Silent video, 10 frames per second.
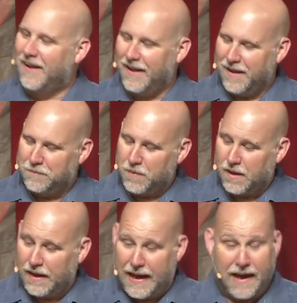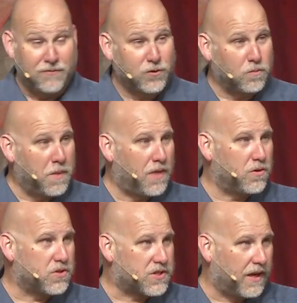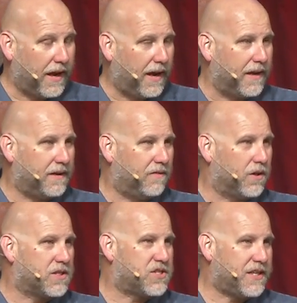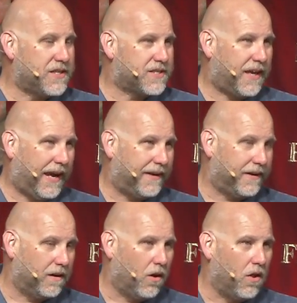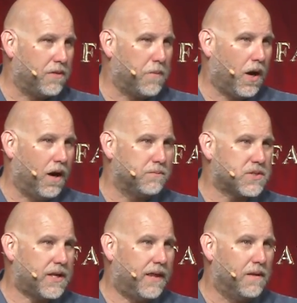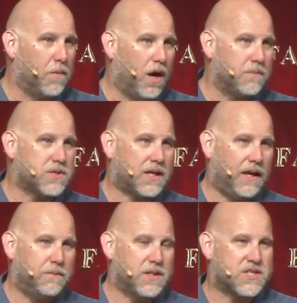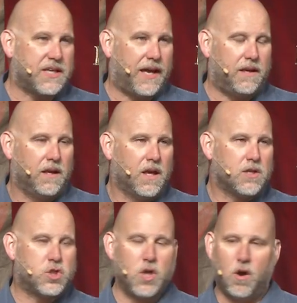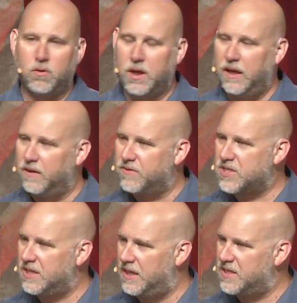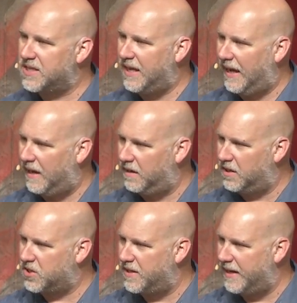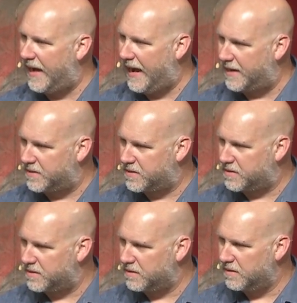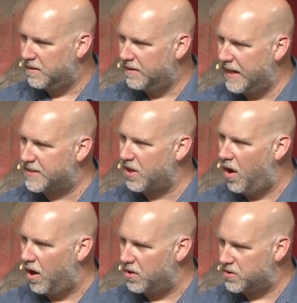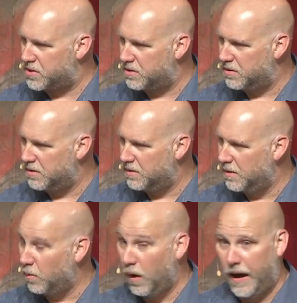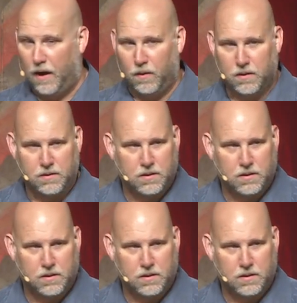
After Mother's Day, I had given C's candy to all the moms, and the moms came and said, "Don't give C's candy to the dads. That's ours." Wow.